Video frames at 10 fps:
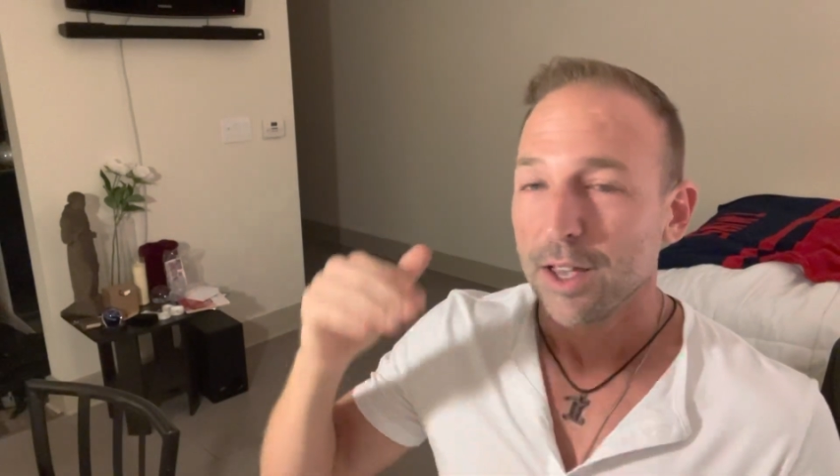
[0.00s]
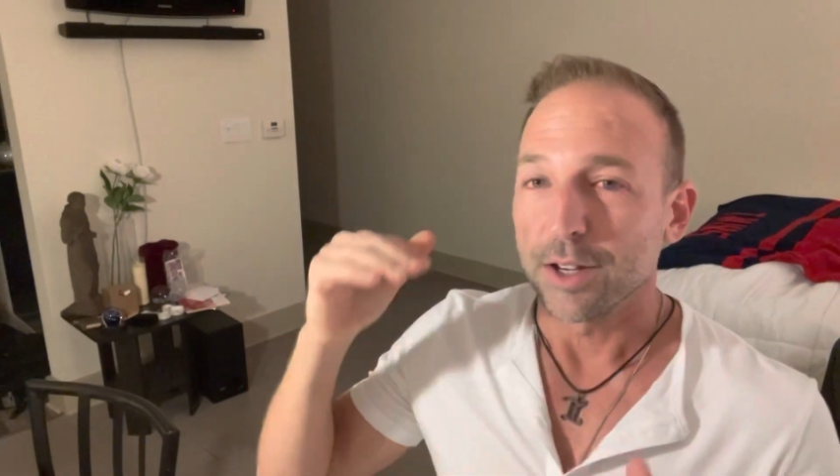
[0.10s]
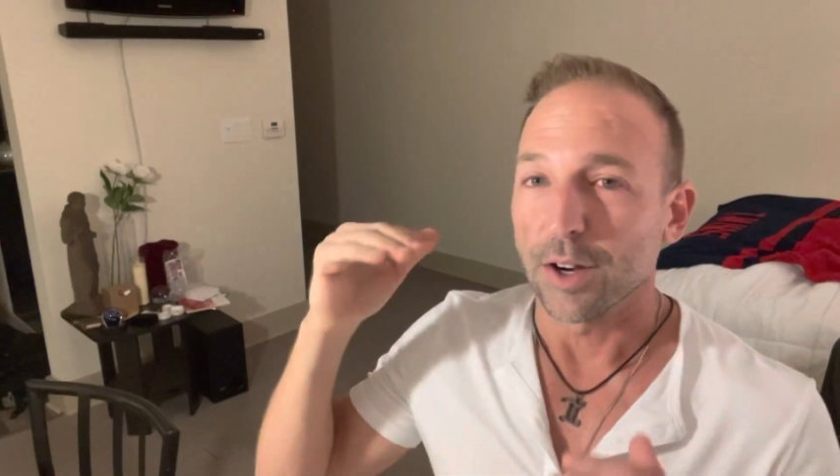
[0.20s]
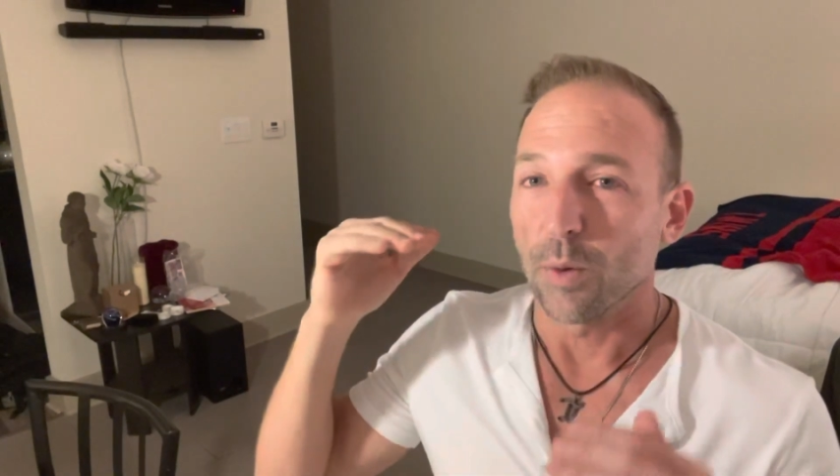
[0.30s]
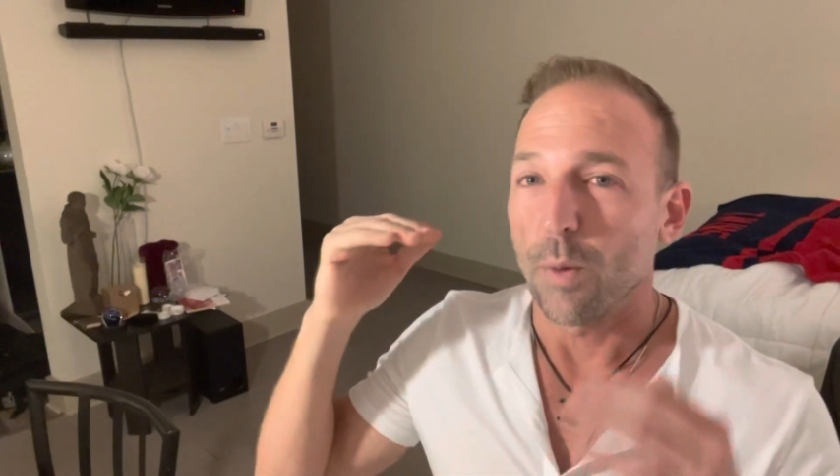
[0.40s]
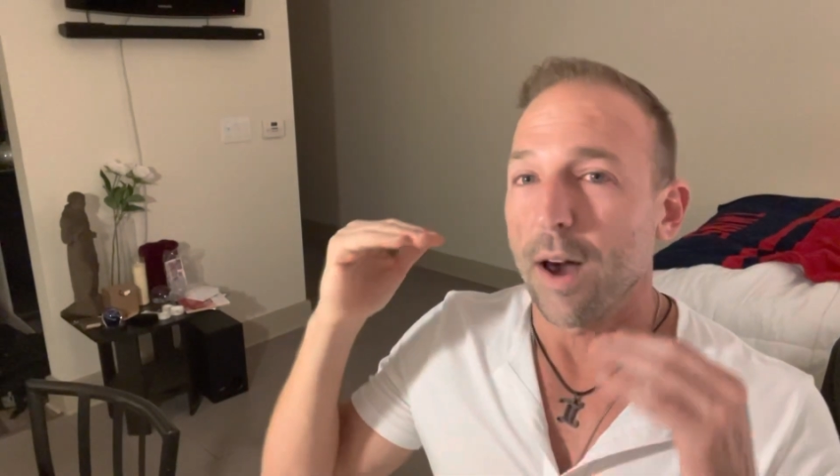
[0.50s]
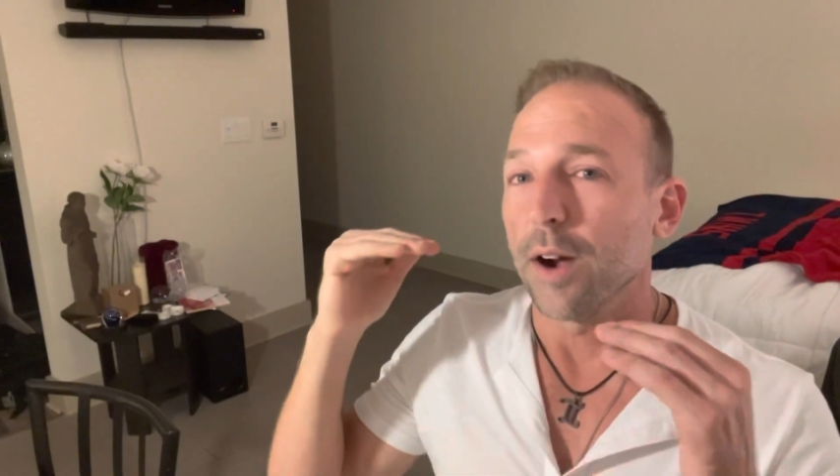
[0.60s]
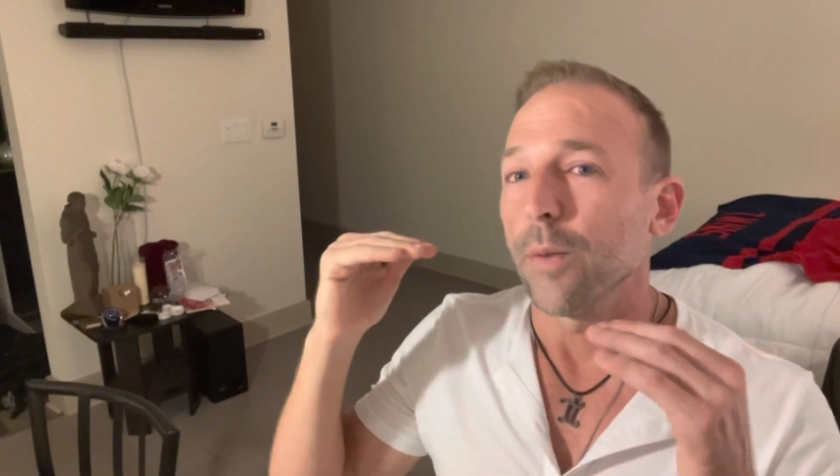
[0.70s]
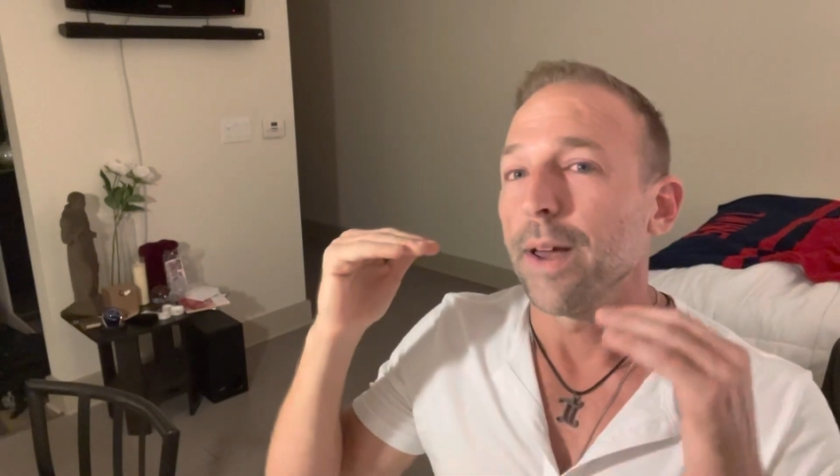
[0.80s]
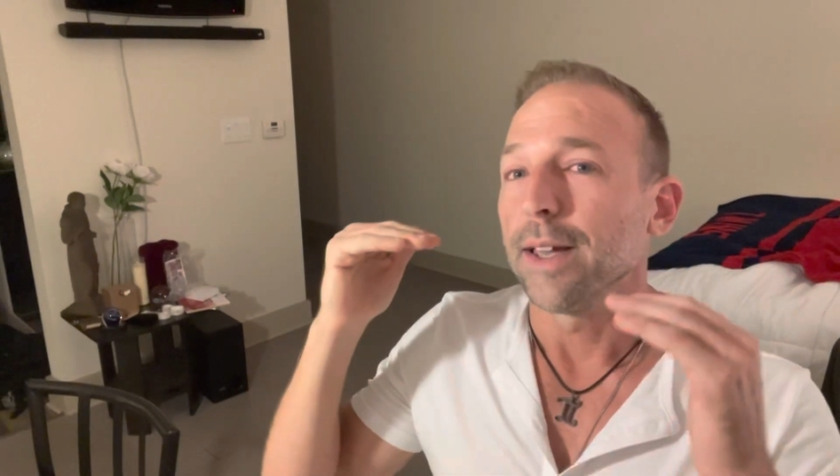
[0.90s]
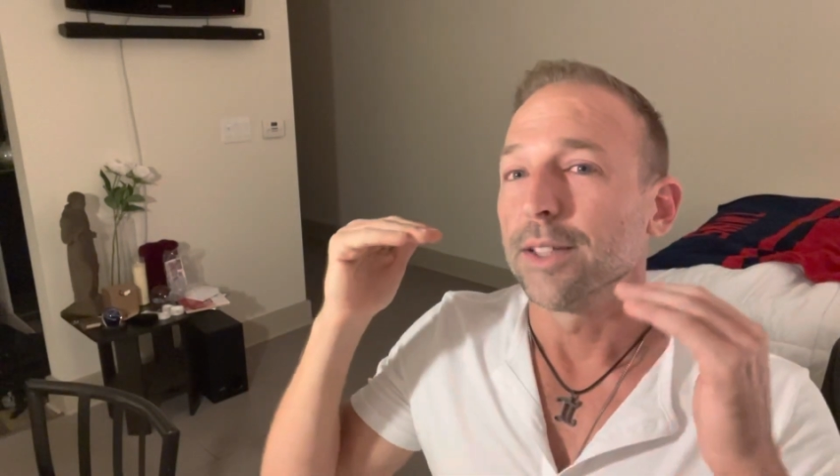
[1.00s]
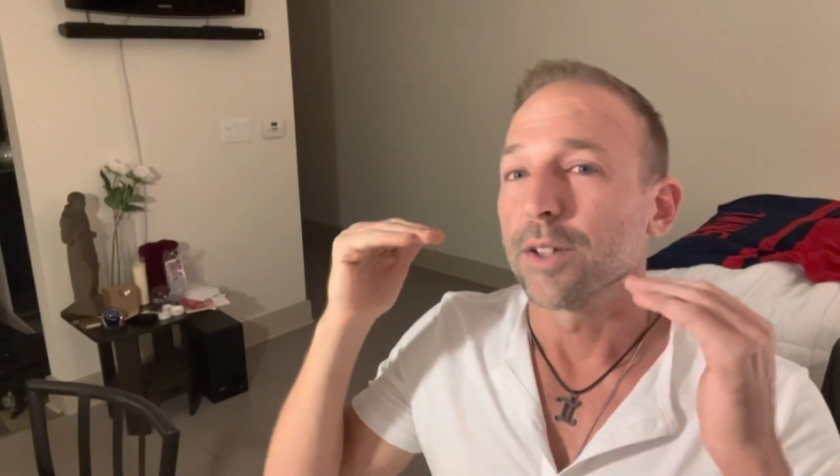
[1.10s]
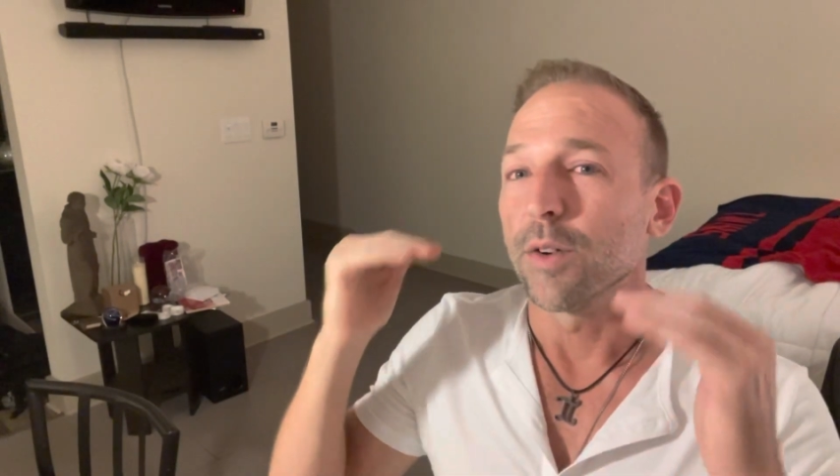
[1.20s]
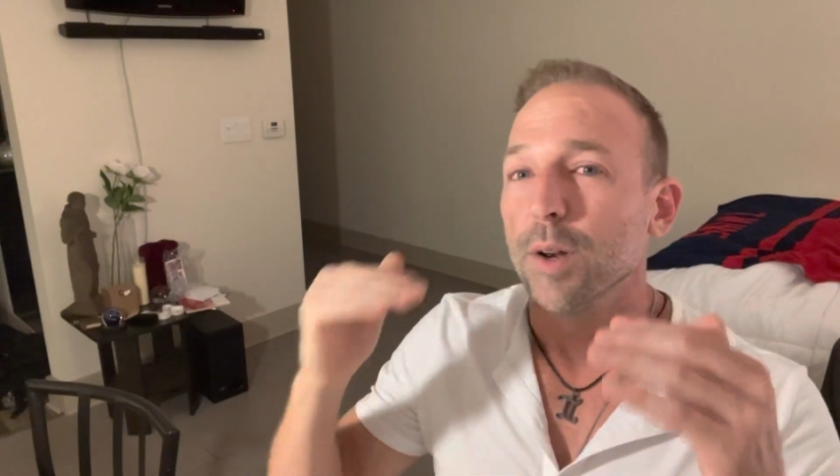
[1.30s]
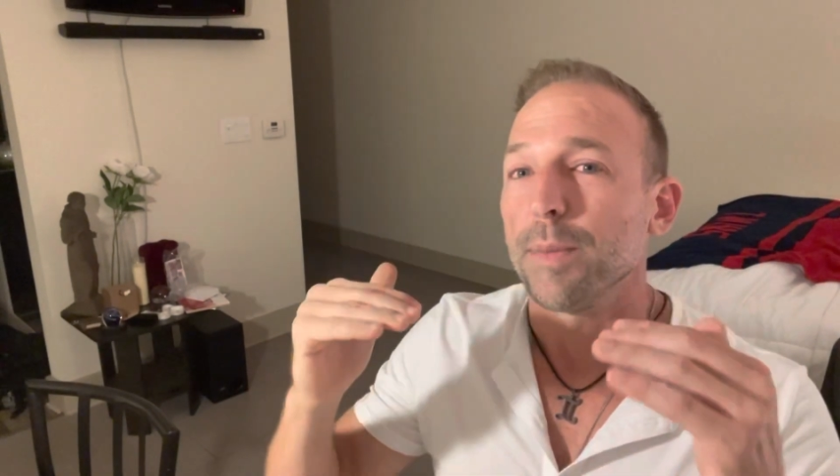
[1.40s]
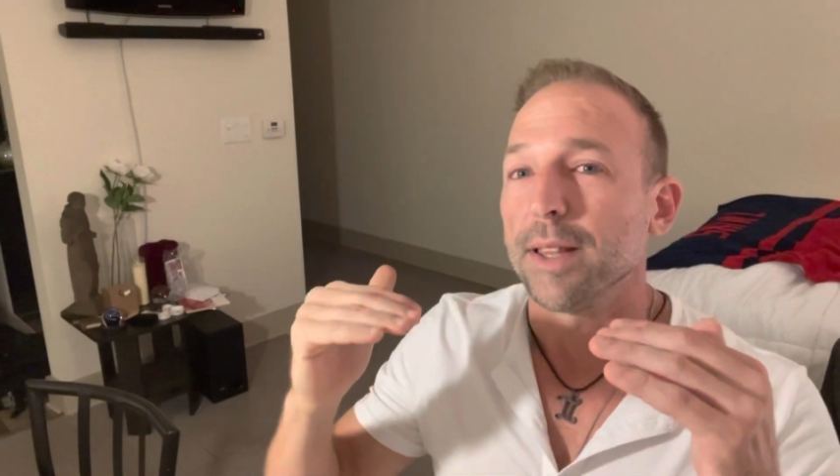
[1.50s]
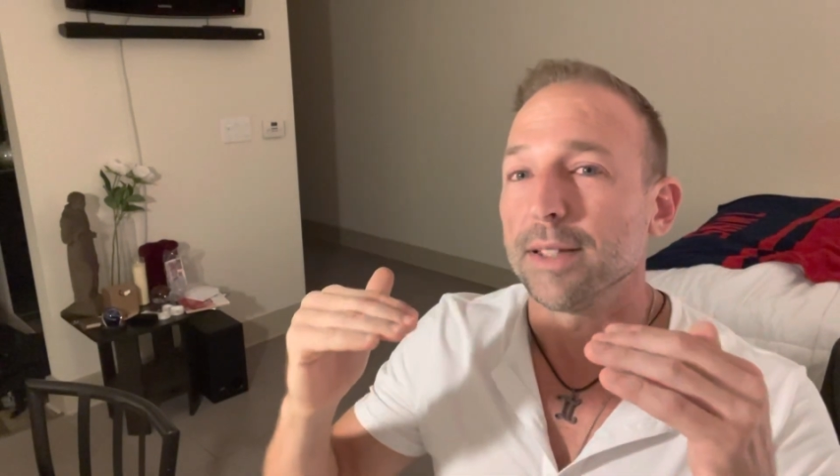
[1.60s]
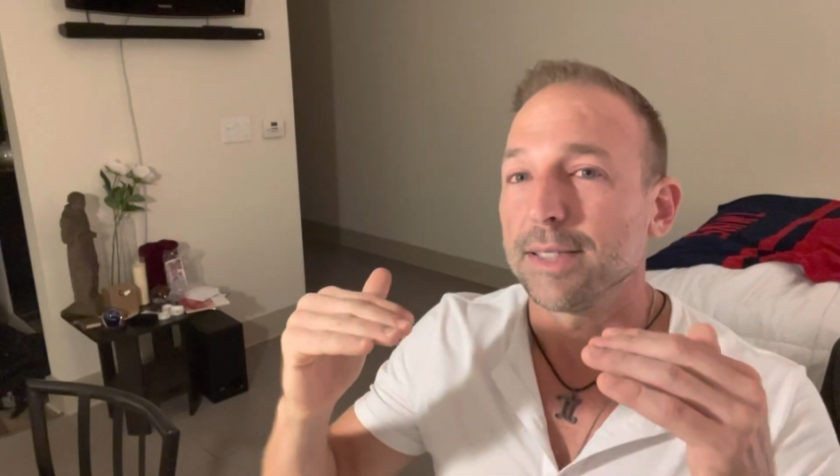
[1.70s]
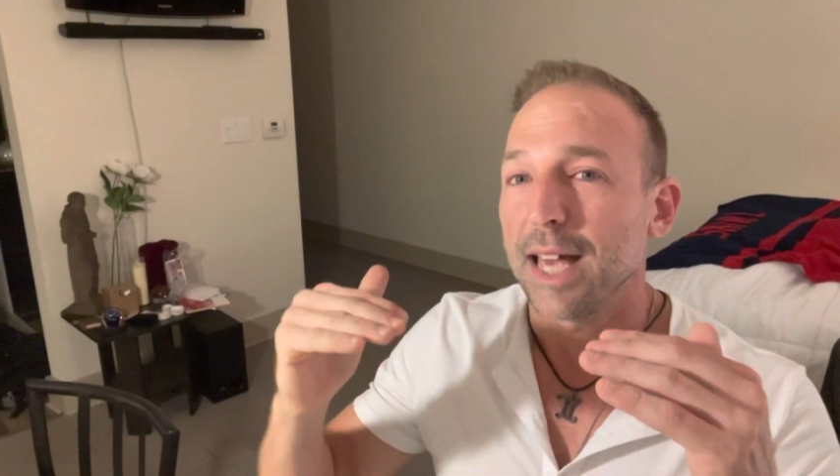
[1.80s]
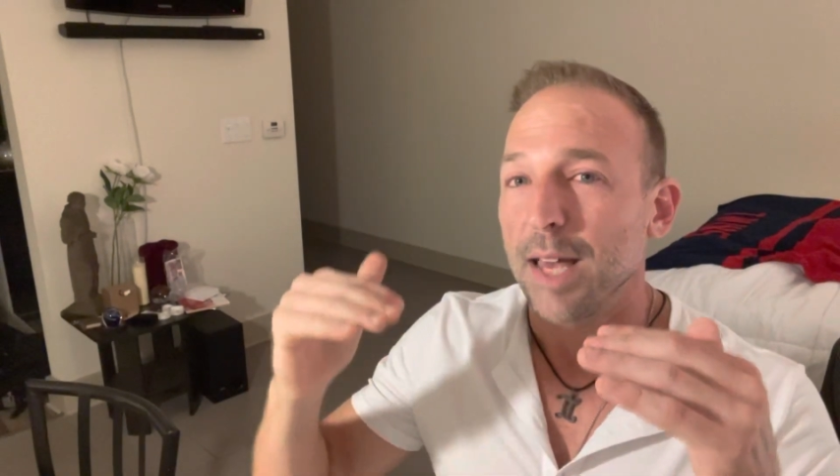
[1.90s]
your water weight is going to be the
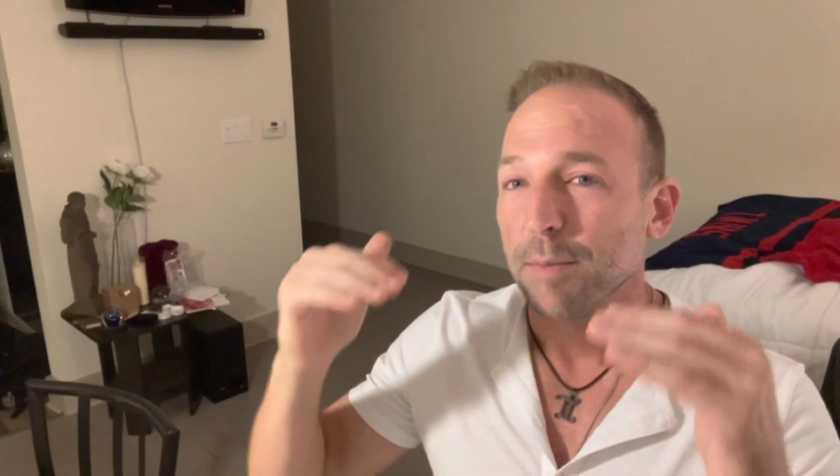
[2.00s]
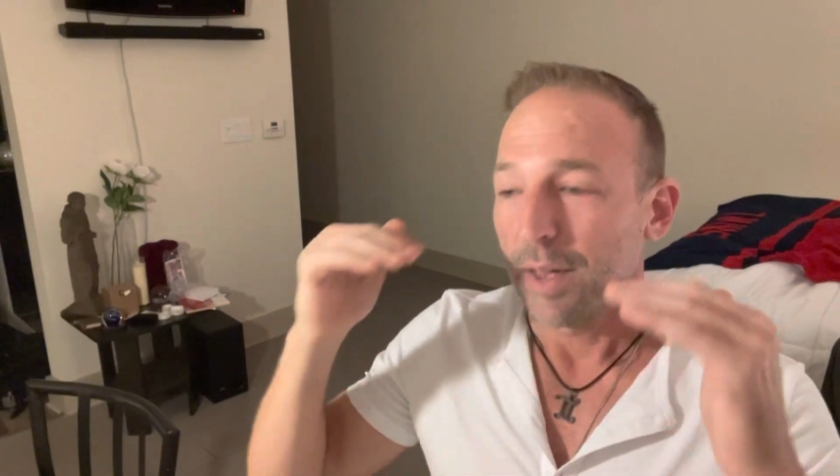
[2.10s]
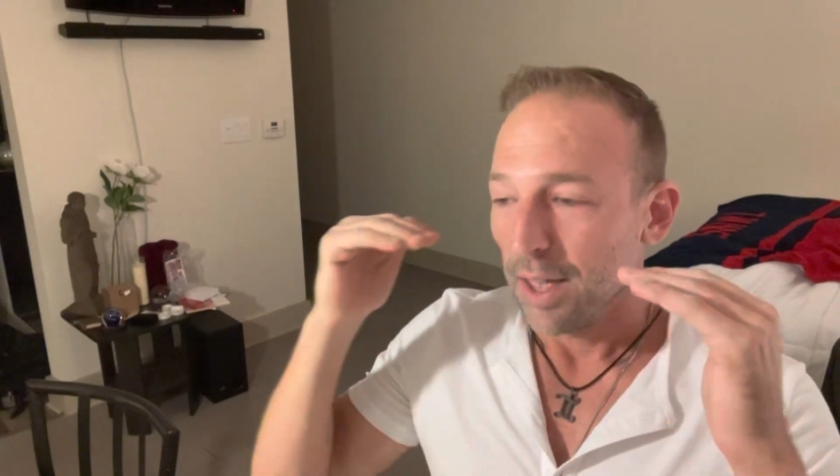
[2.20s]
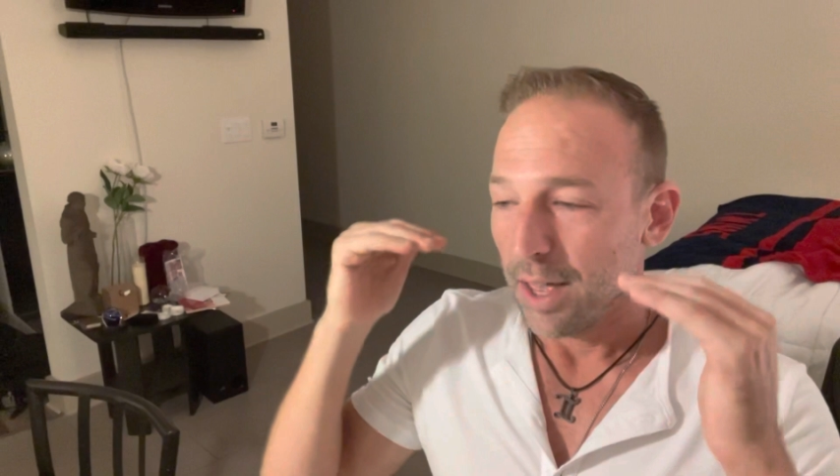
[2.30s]
same